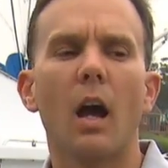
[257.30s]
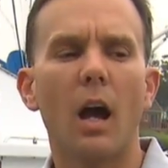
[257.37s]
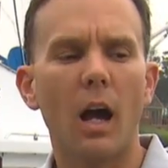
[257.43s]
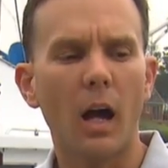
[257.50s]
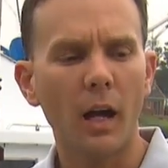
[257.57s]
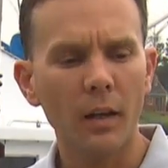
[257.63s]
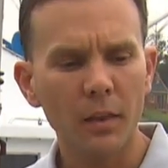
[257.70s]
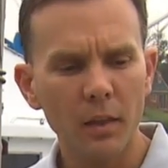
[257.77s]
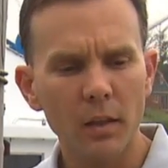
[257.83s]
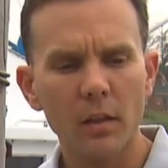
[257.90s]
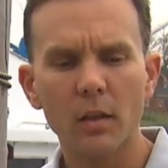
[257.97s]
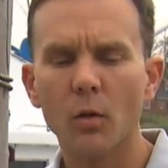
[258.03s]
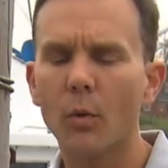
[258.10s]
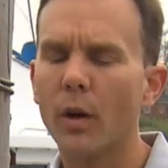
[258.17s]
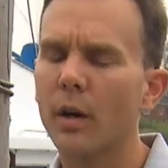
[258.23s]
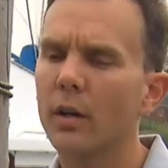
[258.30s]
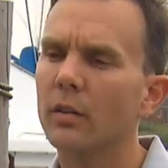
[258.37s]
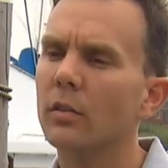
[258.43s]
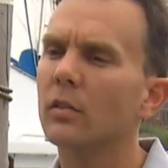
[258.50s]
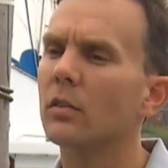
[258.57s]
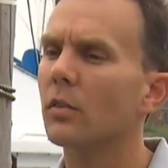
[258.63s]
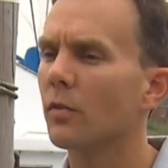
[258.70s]
I think the
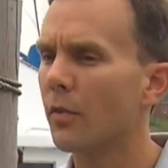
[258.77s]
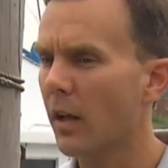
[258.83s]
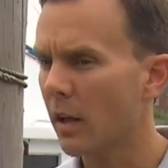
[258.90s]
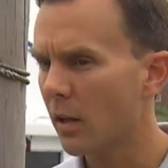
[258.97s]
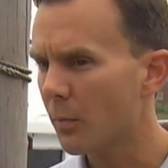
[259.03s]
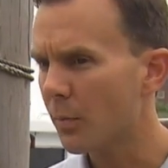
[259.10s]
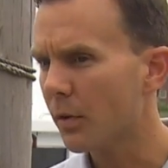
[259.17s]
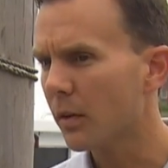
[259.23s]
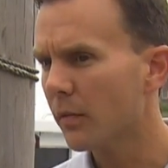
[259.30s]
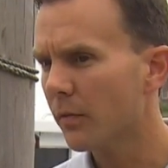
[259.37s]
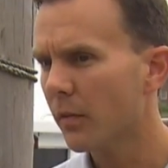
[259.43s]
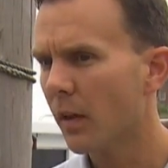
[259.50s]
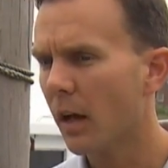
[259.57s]
awareness is developing.